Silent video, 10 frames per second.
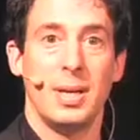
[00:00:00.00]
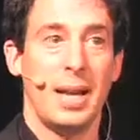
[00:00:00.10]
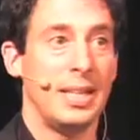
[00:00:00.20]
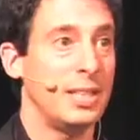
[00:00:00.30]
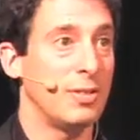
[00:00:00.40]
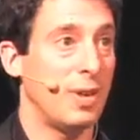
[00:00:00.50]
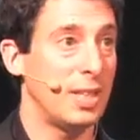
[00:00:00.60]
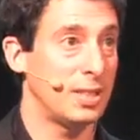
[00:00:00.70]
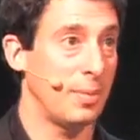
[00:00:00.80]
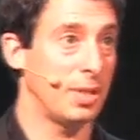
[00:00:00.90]
I need to
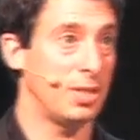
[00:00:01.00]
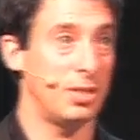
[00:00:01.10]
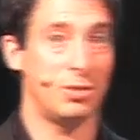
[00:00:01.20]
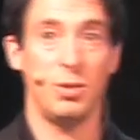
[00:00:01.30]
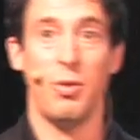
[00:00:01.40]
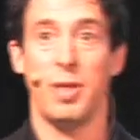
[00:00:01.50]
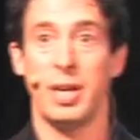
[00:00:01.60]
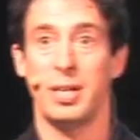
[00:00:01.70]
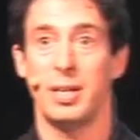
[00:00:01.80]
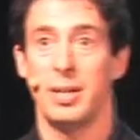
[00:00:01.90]
find something to do. Do you
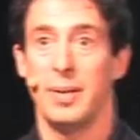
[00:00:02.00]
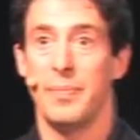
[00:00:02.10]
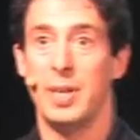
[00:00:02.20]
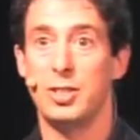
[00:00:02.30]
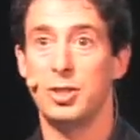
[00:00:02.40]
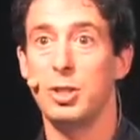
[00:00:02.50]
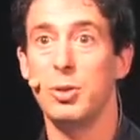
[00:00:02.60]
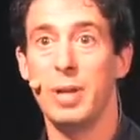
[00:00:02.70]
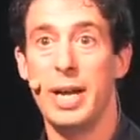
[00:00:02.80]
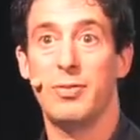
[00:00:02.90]
think it's too
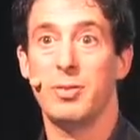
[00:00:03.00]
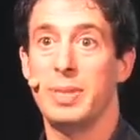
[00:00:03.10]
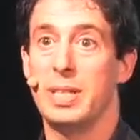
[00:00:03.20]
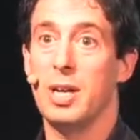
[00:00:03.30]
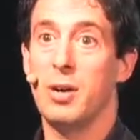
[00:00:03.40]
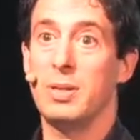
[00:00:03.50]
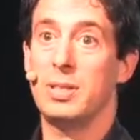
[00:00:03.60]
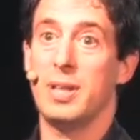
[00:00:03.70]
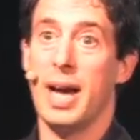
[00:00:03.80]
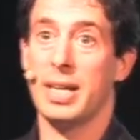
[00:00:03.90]
late for me to go
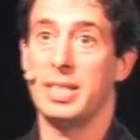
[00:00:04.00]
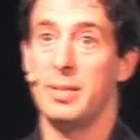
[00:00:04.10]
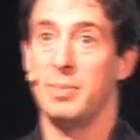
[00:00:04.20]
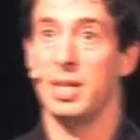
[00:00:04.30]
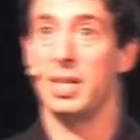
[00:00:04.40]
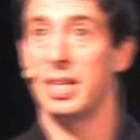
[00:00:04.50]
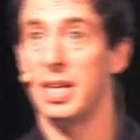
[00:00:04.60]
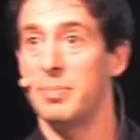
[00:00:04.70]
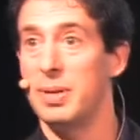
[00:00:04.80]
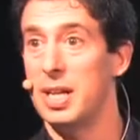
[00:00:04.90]
into academia and
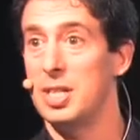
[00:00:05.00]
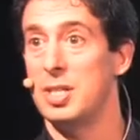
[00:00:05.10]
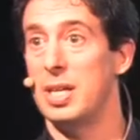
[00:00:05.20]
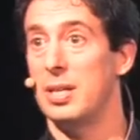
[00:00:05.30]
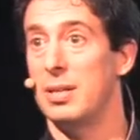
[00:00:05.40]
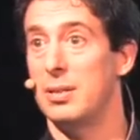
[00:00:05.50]
get a PhD?